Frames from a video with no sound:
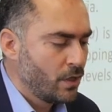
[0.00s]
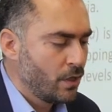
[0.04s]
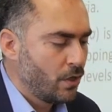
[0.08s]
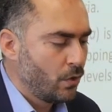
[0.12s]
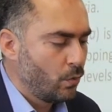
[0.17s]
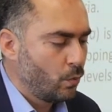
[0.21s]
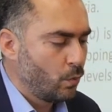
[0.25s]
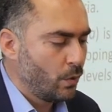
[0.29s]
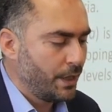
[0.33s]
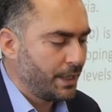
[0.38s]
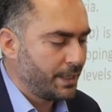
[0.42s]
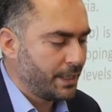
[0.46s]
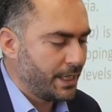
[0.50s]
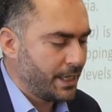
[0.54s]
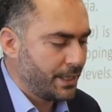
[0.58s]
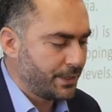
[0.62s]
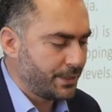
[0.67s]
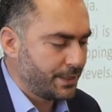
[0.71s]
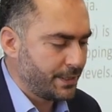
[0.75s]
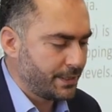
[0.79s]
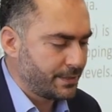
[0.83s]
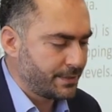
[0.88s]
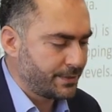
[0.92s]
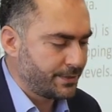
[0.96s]
where
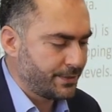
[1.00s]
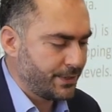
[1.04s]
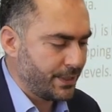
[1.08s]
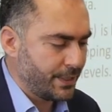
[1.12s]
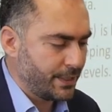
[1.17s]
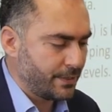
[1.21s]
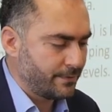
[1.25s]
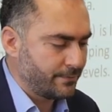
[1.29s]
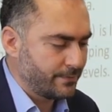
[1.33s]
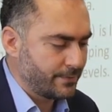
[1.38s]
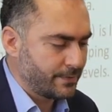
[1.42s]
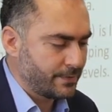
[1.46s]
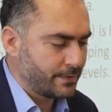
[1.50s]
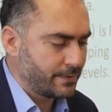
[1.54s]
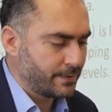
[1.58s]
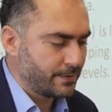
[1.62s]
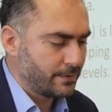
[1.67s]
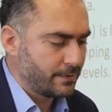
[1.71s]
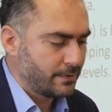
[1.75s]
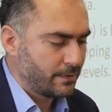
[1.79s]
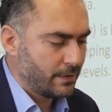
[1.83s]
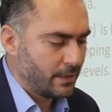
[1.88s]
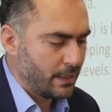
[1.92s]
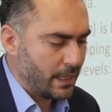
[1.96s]
ethics
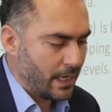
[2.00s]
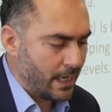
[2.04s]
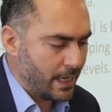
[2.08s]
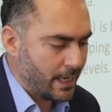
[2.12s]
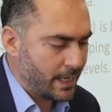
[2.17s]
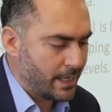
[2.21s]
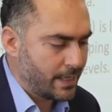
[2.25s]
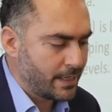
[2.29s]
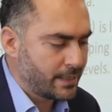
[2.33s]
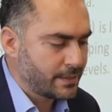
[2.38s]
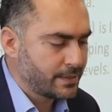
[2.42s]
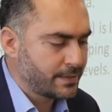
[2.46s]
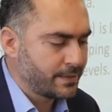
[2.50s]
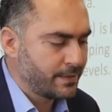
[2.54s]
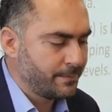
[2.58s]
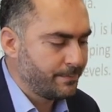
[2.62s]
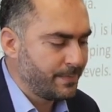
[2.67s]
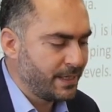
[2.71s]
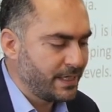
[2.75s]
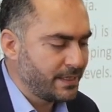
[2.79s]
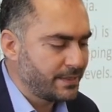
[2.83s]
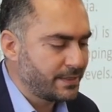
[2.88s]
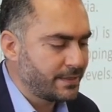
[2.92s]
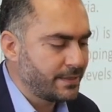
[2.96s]
serves as the
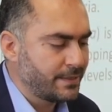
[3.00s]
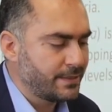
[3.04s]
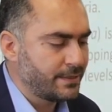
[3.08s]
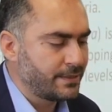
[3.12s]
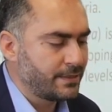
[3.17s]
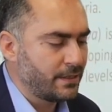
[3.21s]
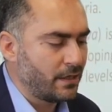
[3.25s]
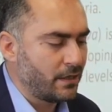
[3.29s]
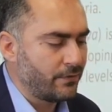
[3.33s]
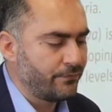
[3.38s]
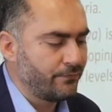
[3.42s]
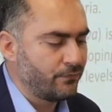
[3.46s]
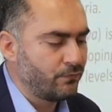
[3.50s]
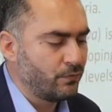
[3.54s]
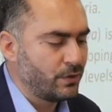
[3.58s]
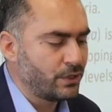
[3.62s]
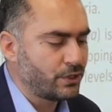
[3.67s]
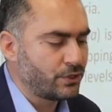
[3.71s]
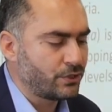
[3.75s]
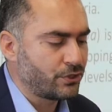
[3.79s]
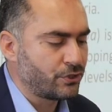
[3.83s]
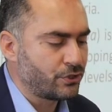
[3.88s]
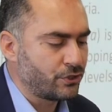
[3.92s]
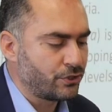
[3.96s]
basis of
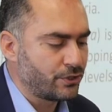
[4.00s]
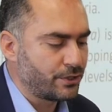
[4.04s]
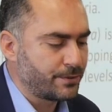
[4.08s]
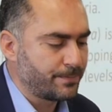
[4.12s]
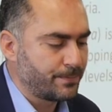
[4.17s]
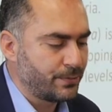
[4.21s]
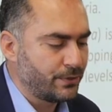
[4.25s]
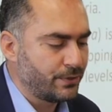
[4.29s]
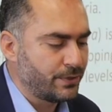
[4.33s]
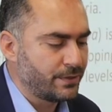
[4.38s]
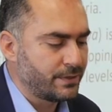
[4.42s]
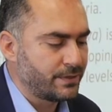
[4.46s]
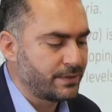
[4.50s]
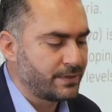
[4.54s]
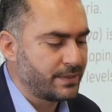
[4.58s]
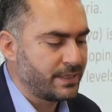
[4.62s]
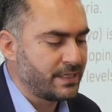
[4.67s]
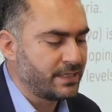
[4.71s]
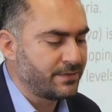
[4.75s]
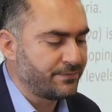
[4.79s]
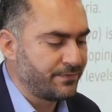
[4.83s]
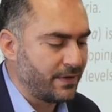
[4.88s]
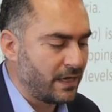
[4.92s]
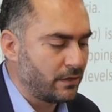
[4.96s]
which jurisprudence
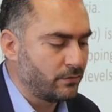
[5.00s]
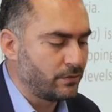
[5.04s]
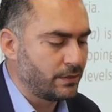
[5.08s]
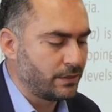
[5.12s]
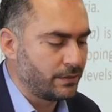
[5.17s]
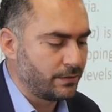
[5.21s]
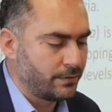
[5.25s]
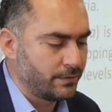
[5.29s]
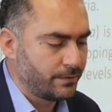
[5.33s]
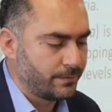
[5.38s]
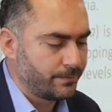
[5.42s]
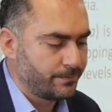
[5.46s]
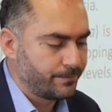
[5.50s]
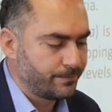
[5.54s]
is founded,